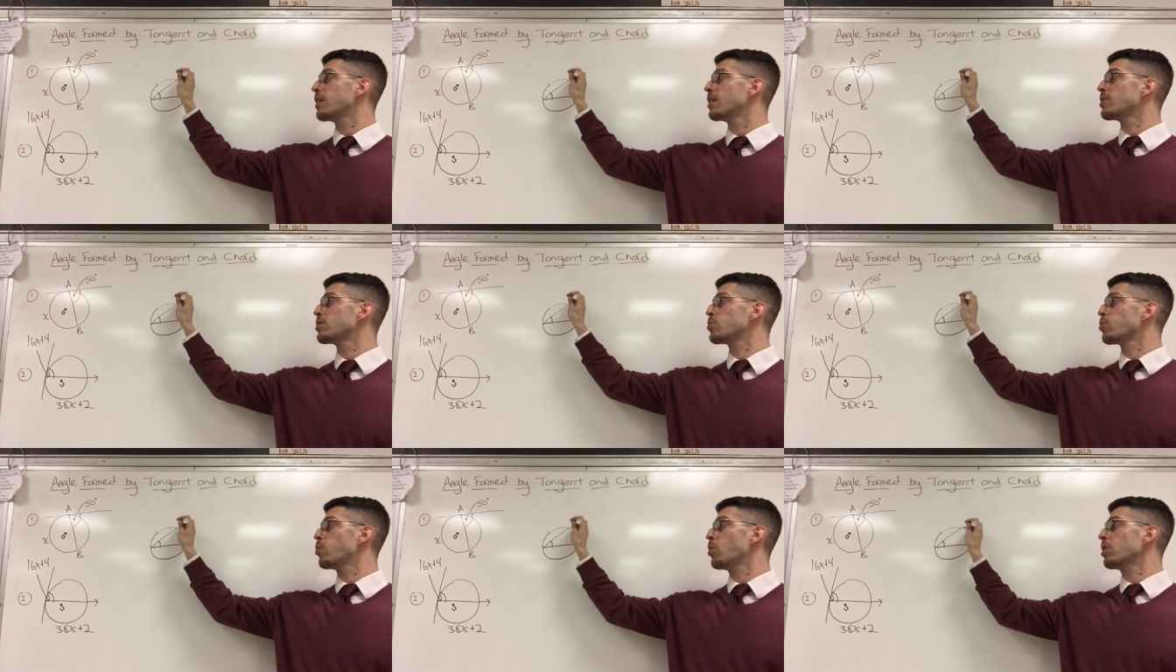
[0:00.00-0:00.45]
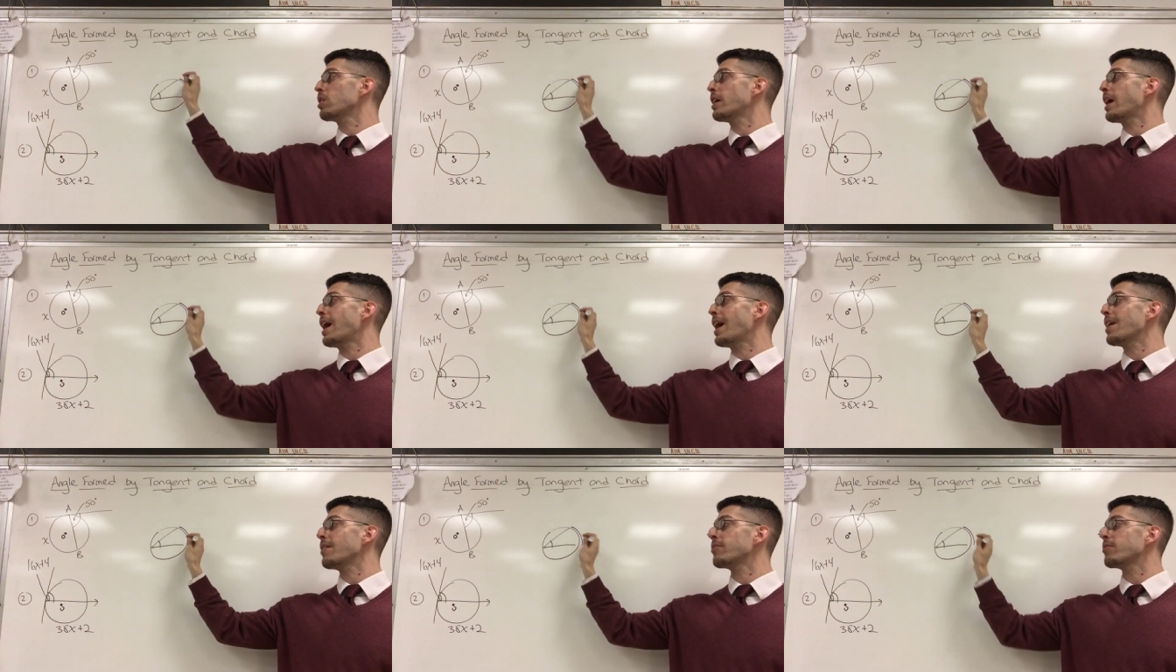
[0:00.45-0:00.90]
is one
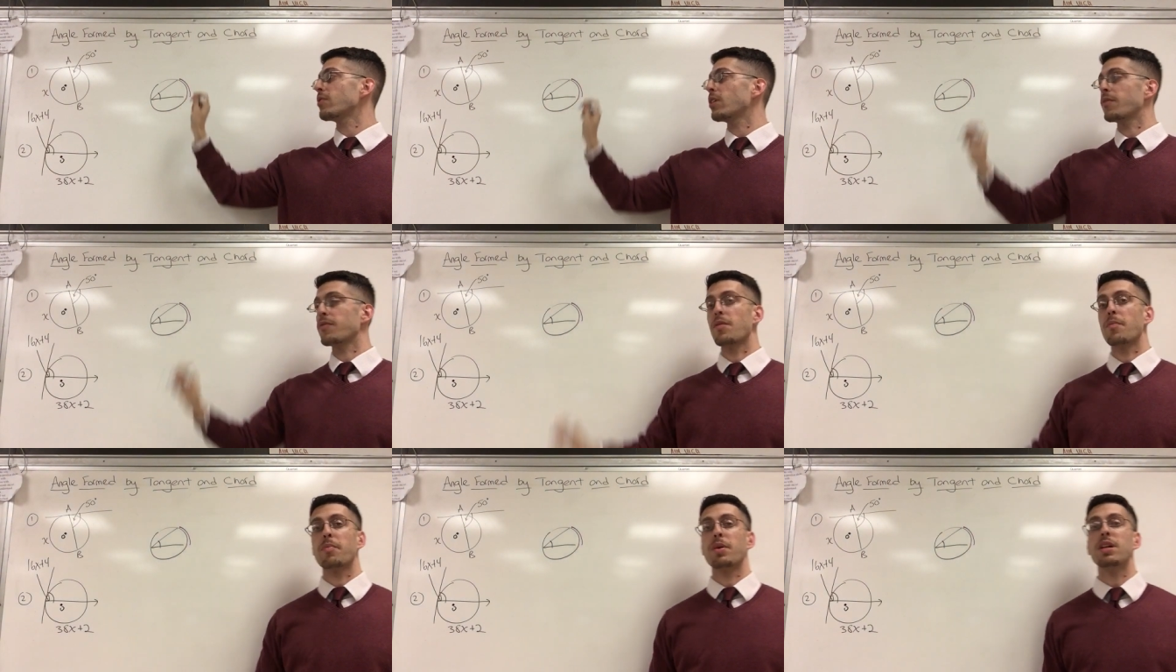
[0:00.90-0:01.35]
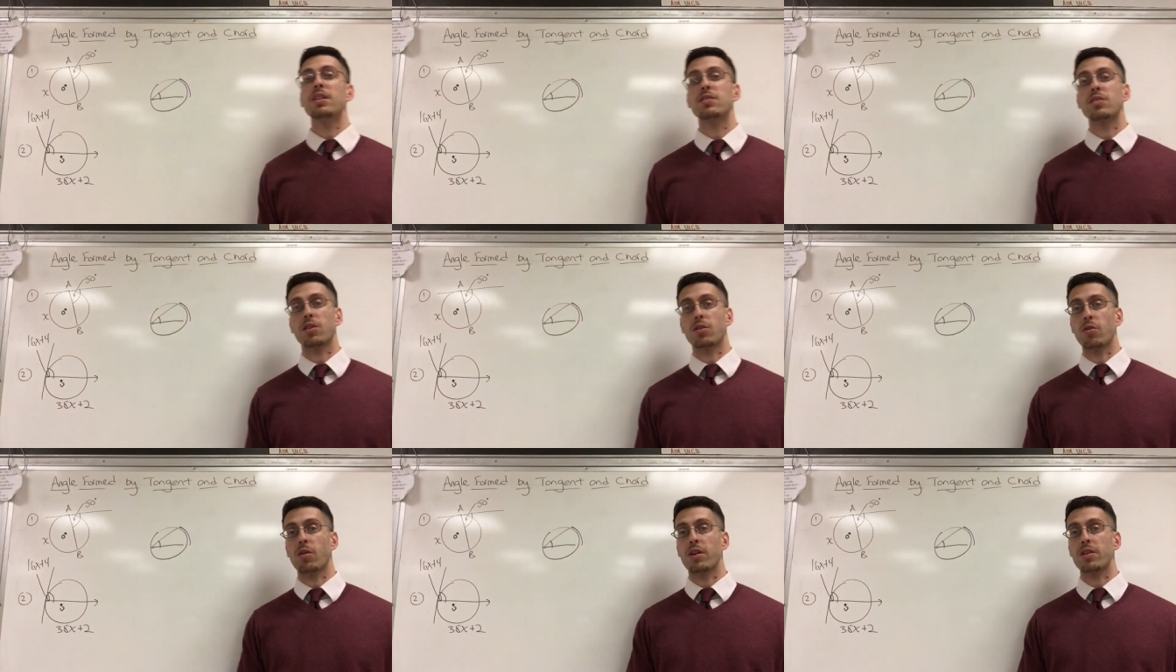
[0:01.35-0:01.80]
half of the
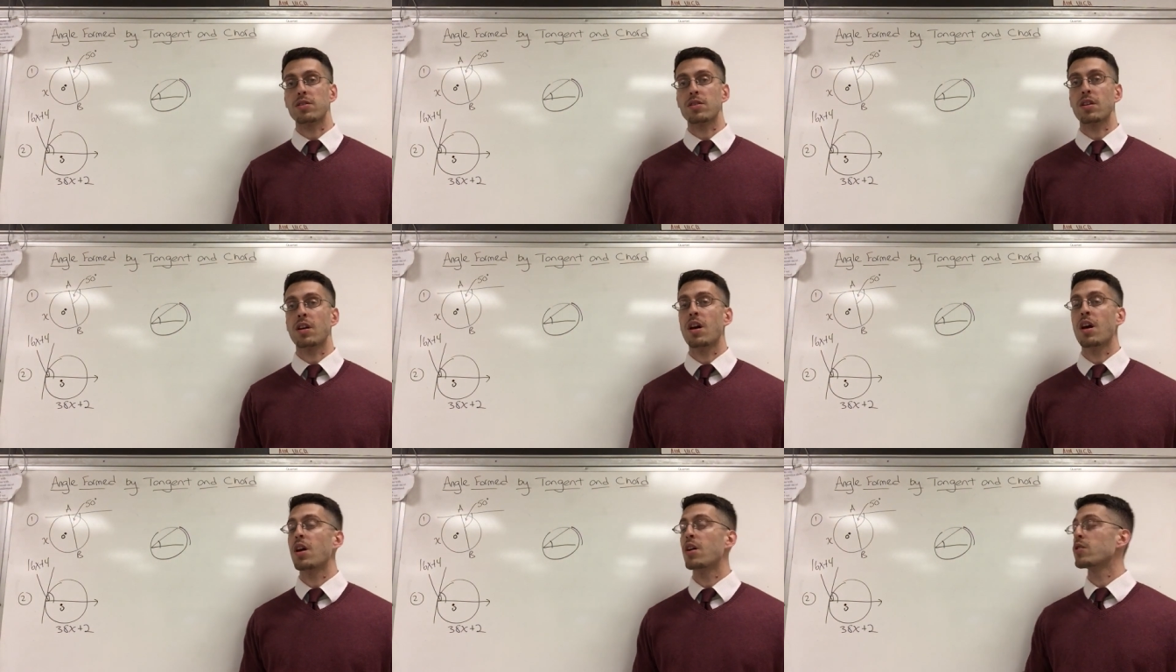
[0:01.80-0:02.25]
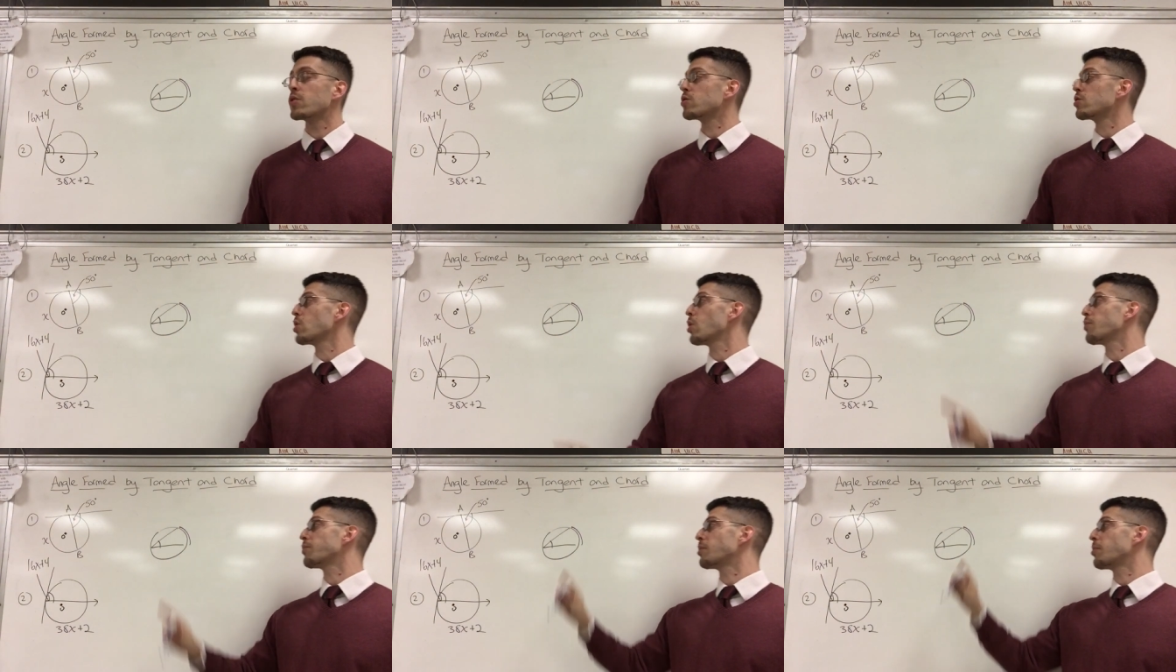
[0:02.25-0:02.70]
pizza crust.
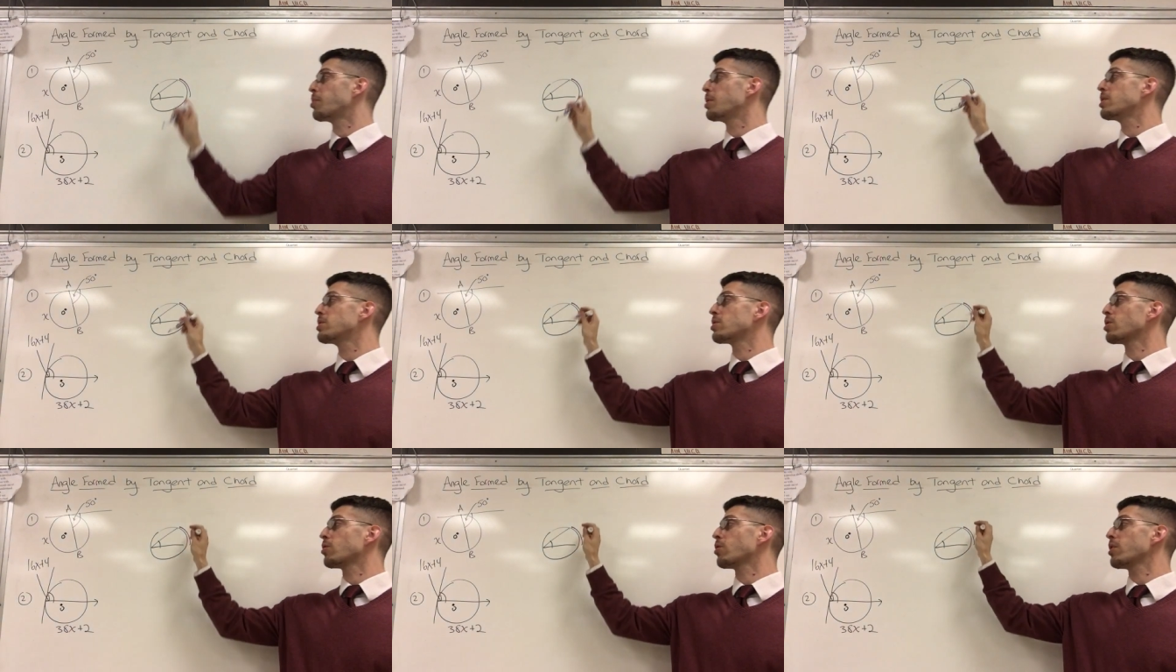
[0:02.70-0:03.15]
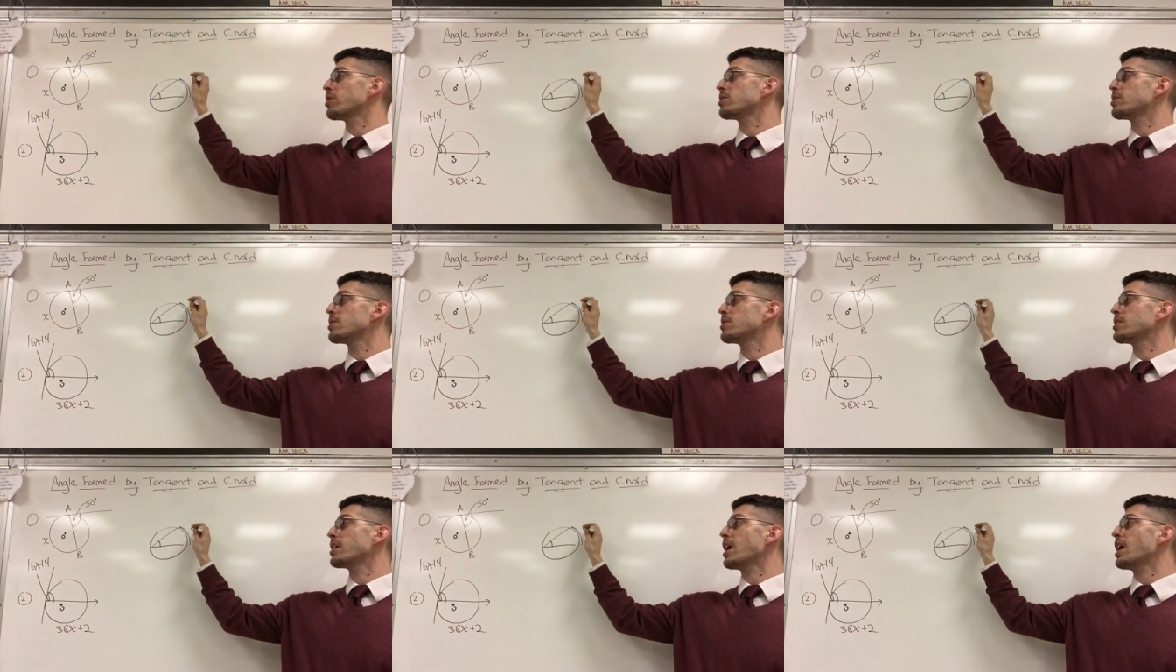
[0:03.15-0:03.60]
So if the pizza
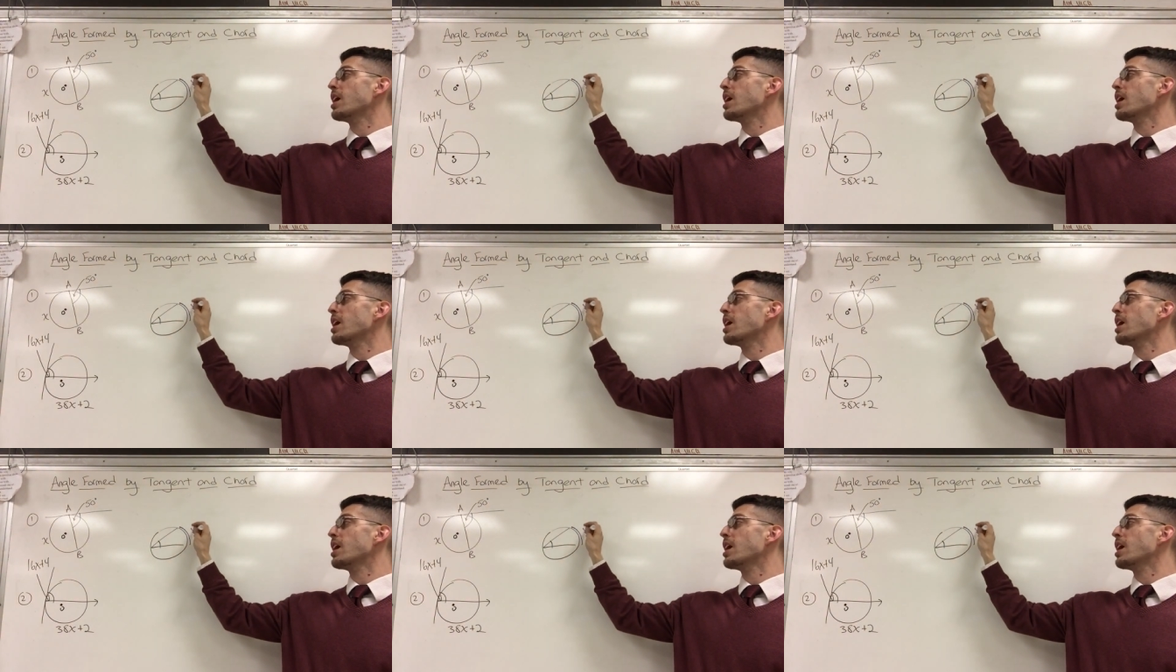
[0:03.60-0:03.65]
crust is